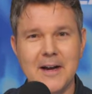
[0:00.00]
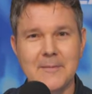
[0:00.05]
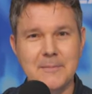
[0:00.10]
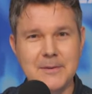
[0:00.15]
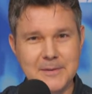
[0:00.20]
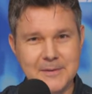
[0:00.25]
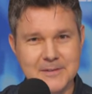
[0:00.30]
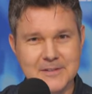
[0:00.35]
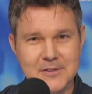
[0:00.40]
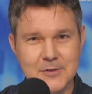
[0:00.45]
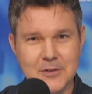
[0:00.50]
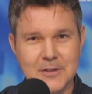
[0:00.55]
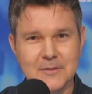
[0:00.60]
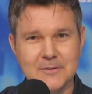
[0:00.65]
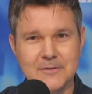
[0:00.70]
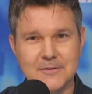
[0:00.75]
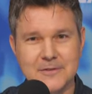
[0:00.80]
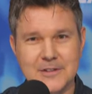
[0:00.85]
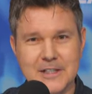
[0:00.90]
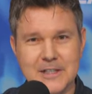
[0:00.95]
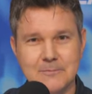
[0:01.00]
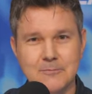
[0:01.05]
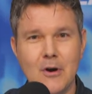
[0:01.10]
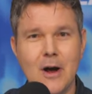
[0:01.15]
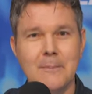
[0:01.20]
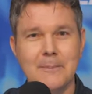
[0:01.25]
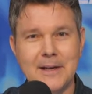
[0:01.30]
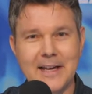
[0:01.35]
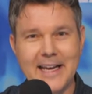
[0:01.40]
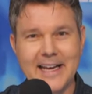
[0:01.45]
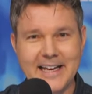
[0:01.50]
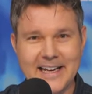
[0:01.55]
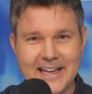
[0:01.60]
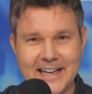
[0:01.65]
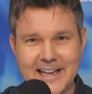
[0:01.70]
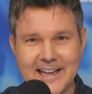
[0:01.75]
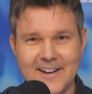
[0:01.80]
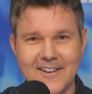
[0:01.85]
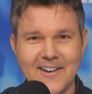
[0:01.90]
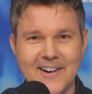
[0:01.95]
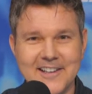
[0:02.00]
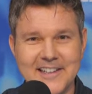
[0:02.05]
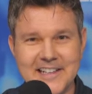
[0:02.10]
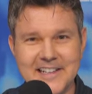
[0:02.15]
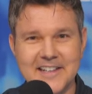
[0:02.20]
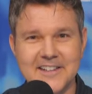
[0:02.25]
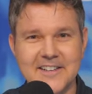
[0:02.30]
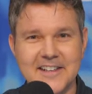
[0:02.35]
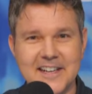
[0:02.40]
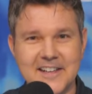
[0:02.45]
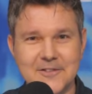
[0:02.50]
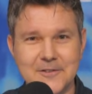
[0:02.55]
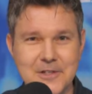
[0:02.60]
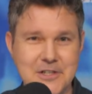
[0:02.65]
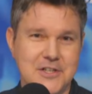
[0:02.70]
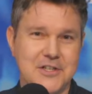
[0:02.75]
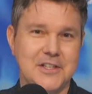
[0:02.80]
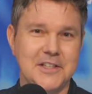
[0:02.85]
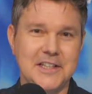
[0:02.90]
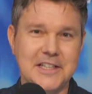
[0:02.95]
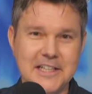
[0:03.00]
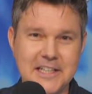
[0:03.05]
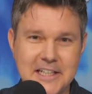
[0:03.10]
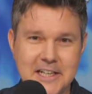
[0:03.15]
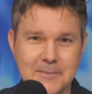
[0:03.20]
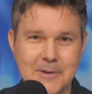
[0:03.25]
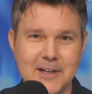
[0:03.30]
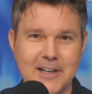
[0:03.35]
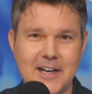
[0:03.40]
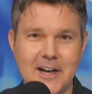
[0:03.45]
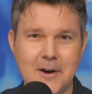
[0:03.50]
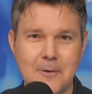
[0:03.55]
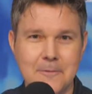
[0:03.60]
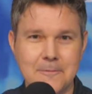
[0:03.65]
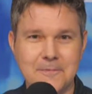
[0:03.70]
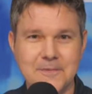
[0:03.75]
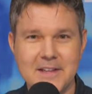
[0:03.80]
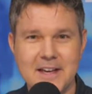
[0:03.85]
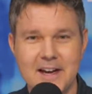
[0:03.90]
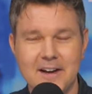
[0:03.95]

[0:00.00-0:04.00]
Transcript: have been sort of propagating on the internet recently about how